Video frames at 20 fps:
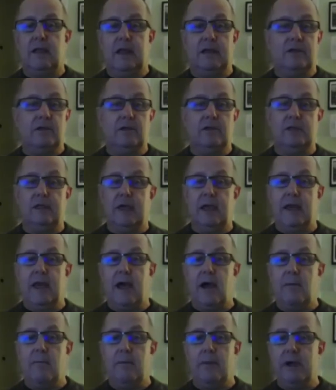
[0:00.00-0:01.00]
couldn't get
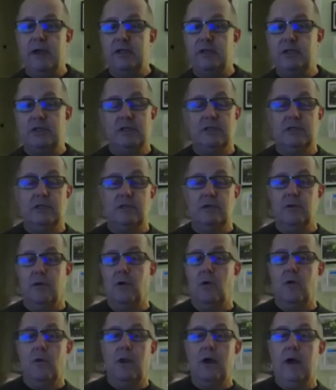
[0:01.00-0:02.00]
out much and do a
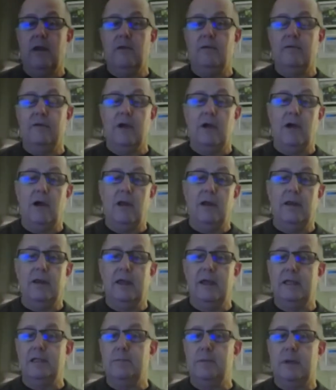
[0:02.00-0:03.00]
whole lot over the holidays,